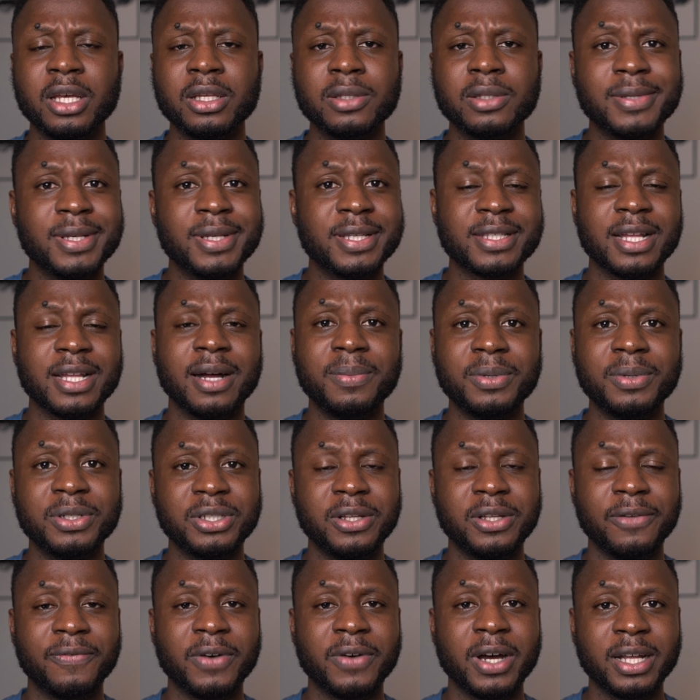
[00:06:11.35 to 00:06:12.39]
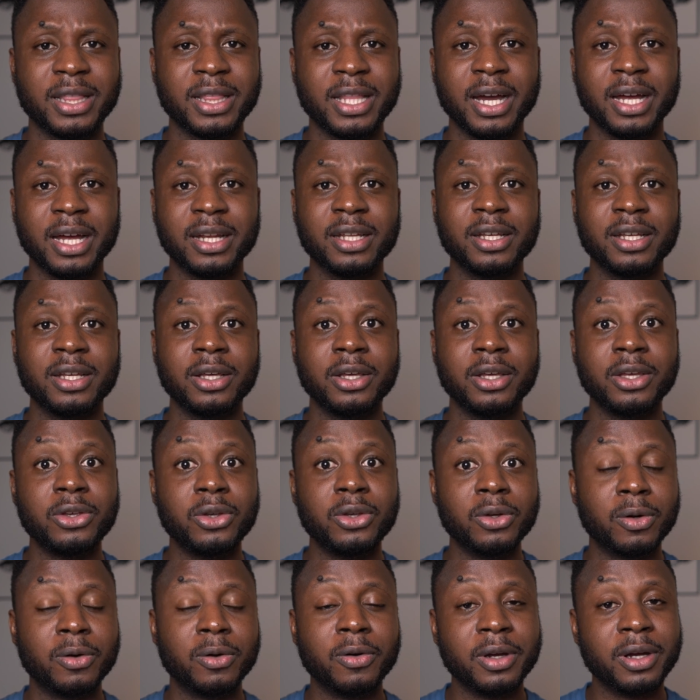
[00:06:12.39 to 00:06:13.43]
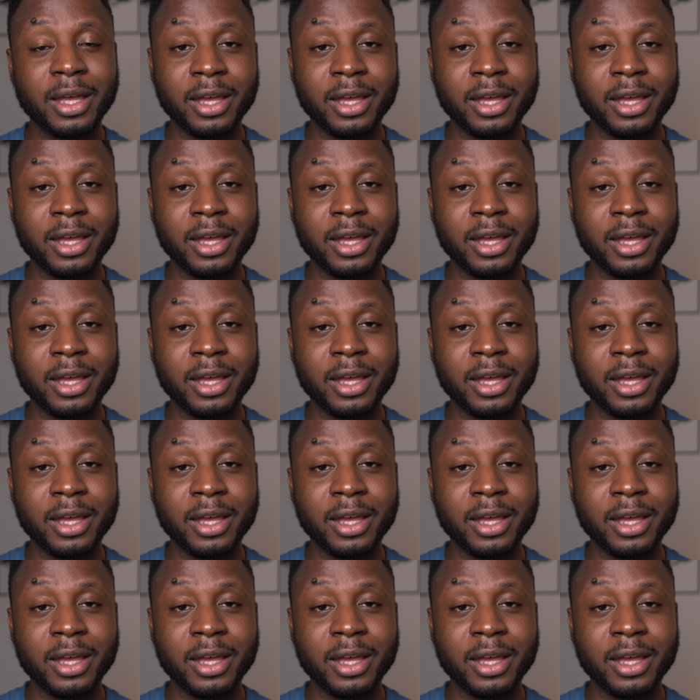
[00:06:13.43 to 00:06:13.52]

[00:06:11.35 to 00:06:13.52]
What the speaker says: to establish the fact that you're